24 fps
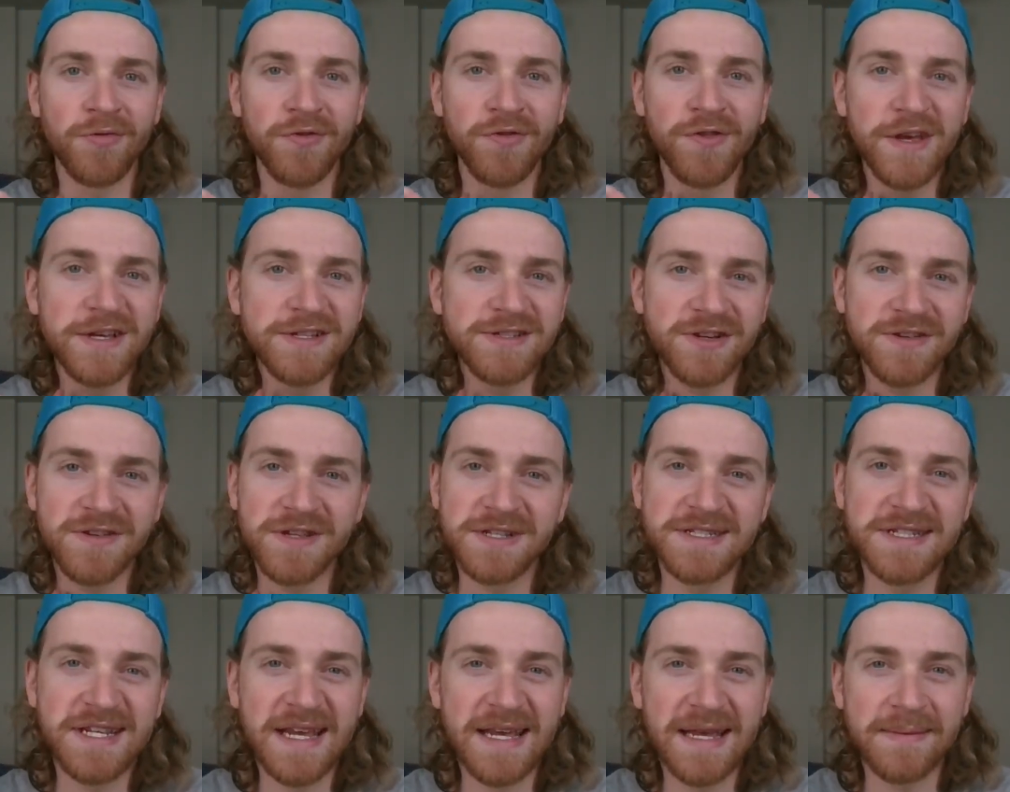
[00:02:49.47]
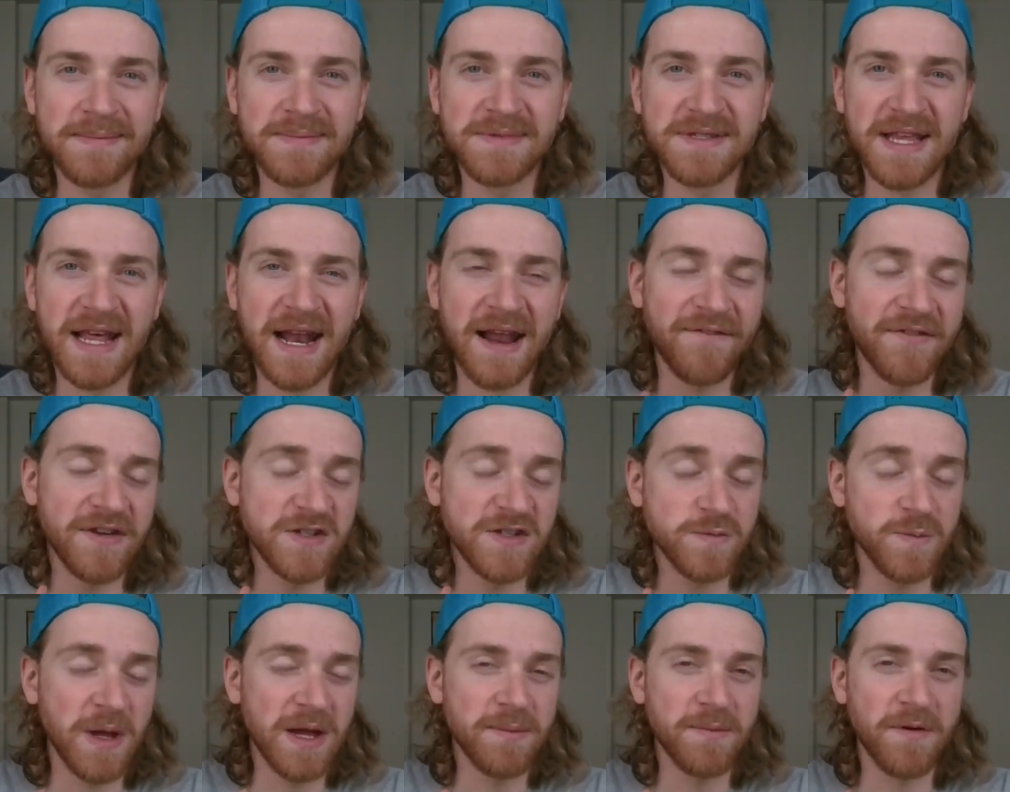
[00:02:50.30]
These are the teams that I've
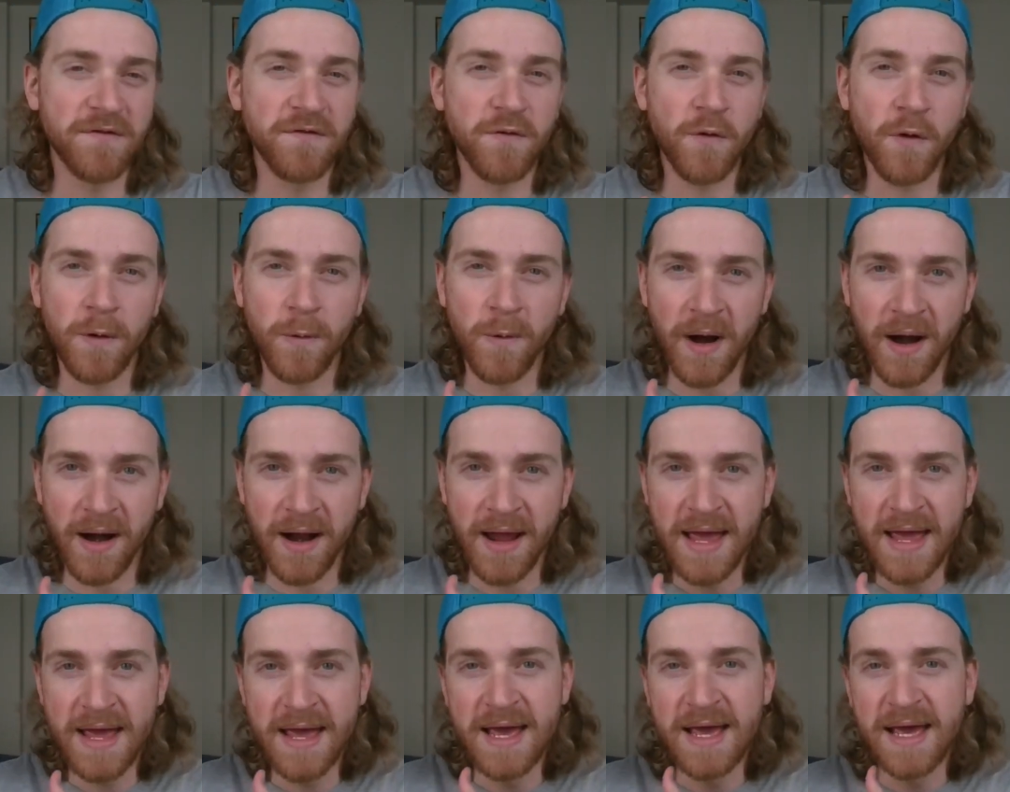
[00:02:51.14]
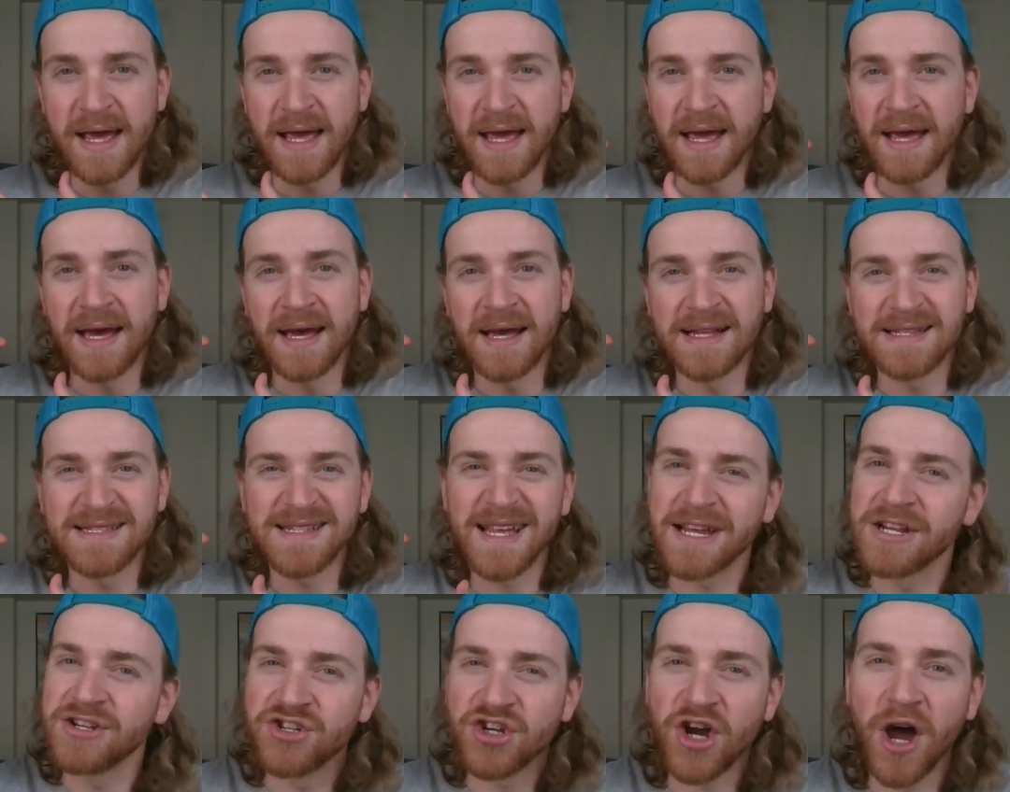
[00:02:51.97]
explained before where it's
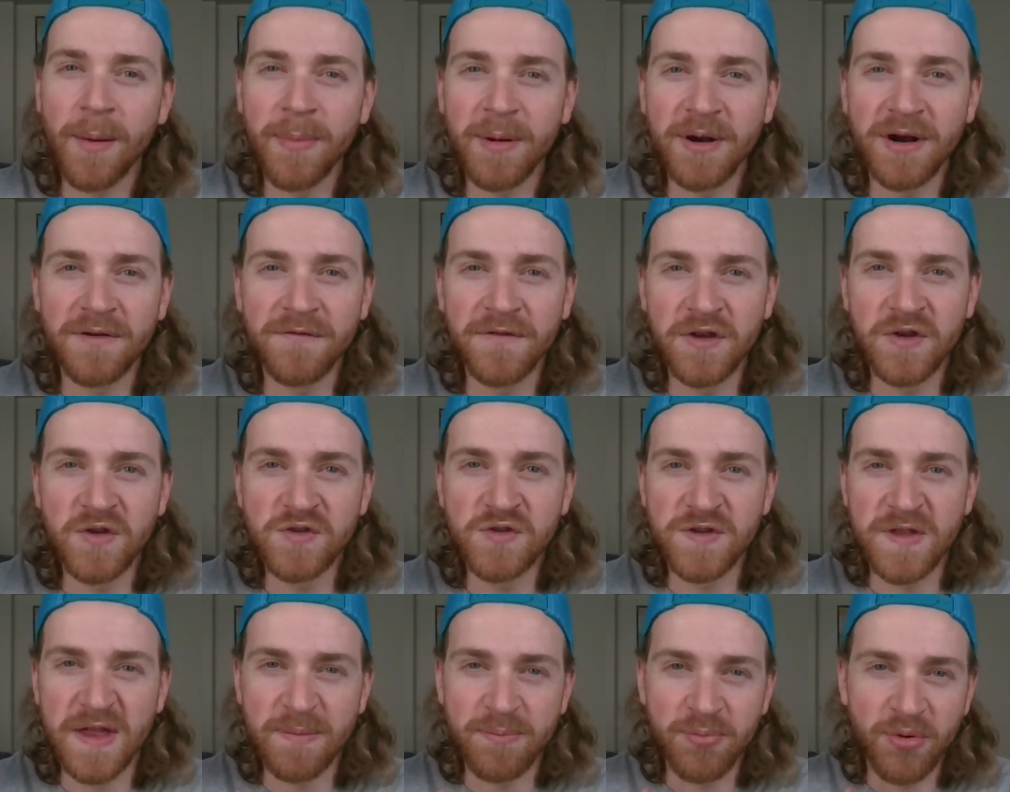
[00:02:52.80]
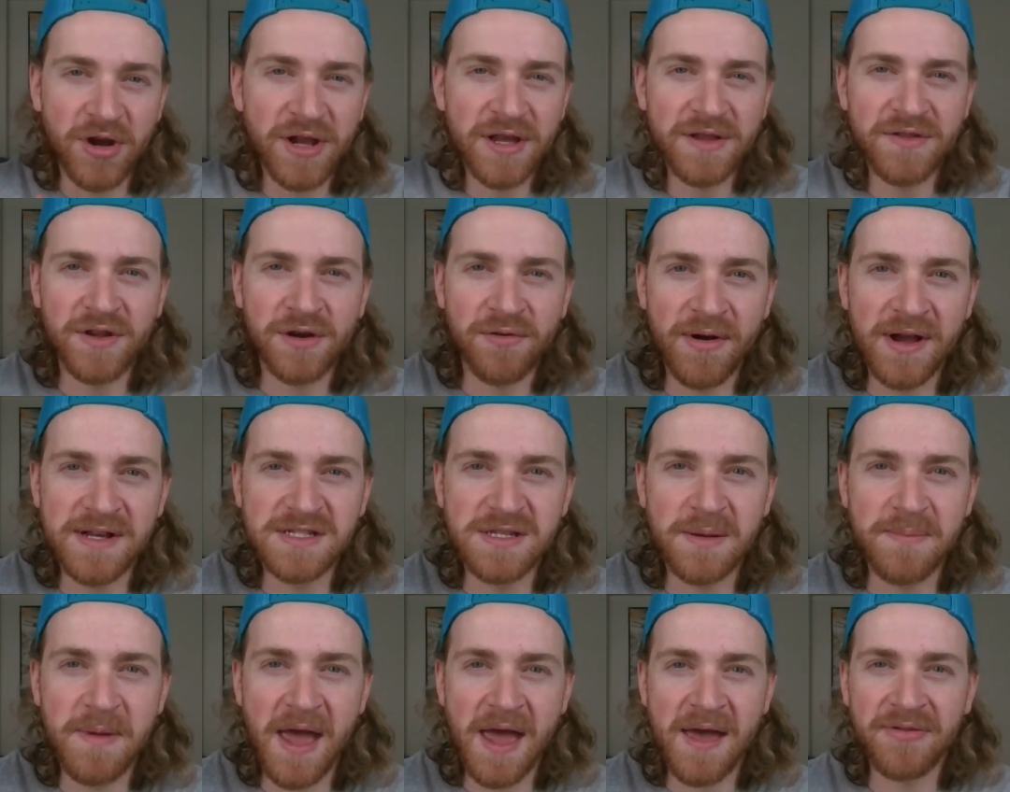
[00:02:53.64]
like a job interview. So they bring in their
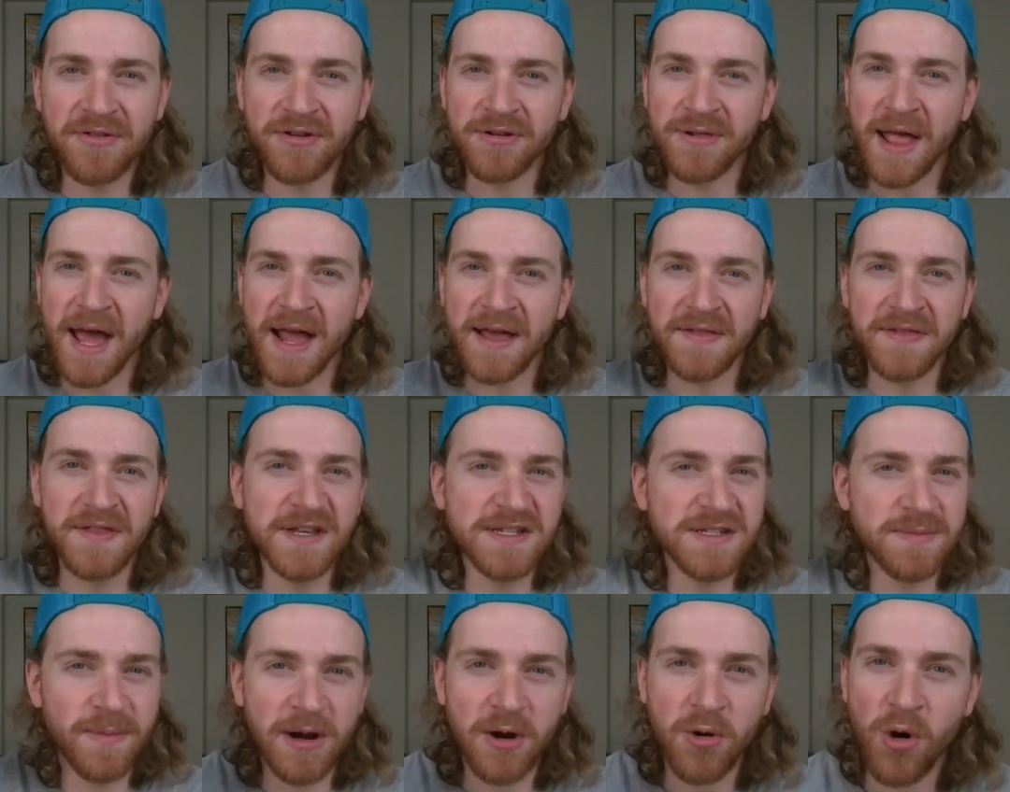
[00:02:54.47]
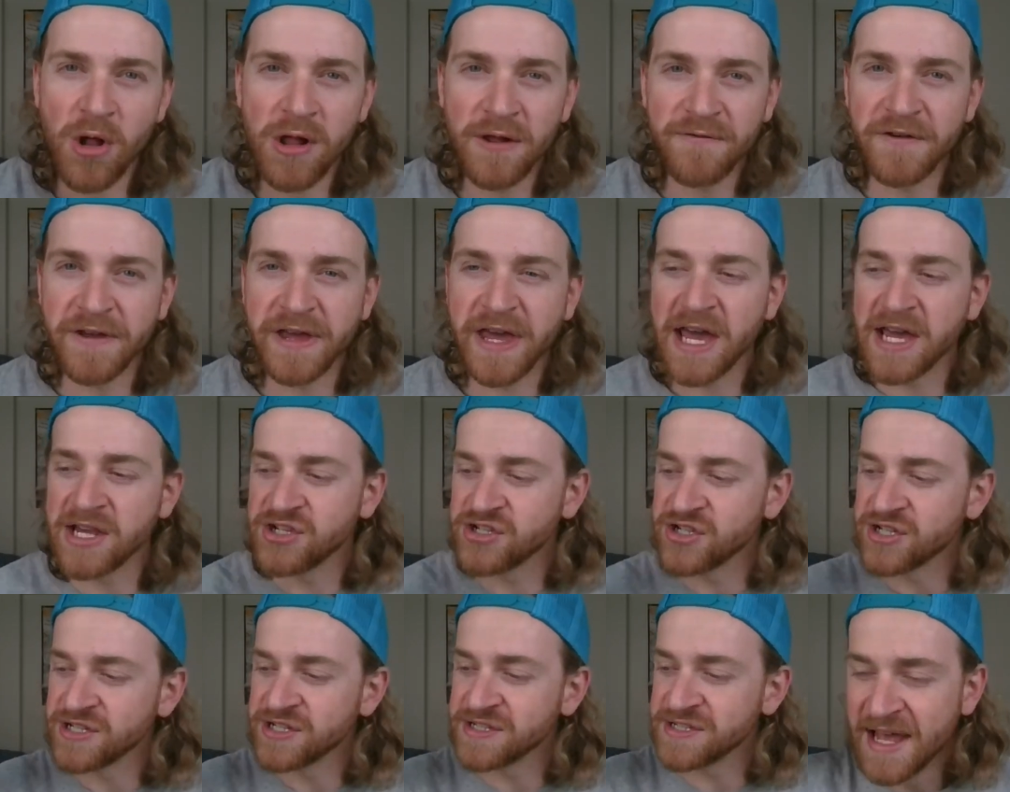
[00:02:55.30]
resume and they're like, these are my
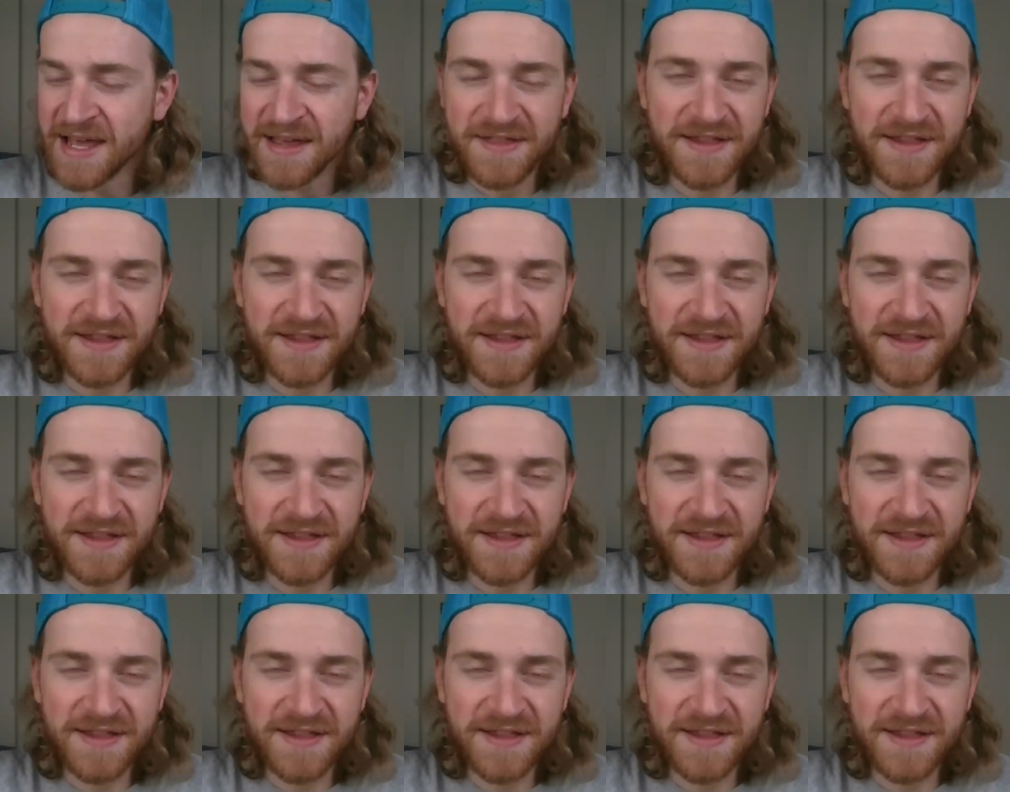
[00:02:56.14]
qualifications.